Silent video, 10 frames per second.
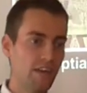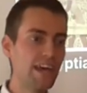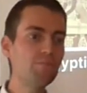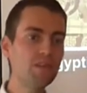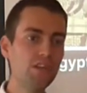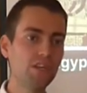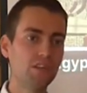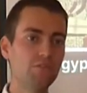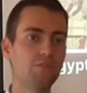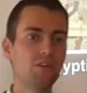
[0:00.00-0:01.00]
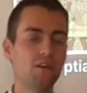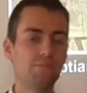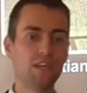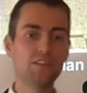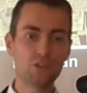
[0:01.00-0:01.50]
They believe
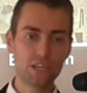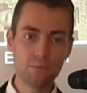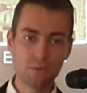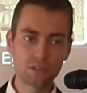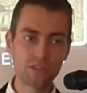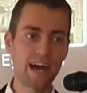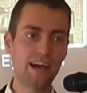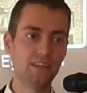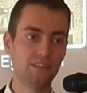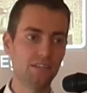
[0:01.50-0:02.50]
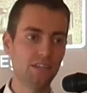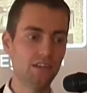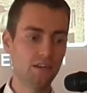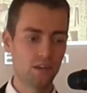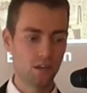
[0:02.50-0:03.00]
in the
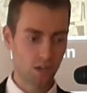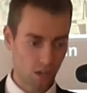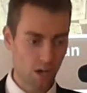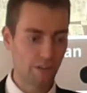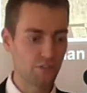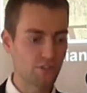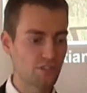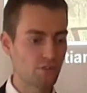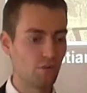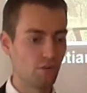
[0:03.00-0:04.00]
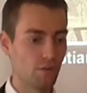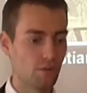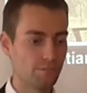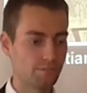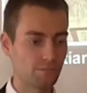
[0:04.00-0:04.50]
immortality of the soul.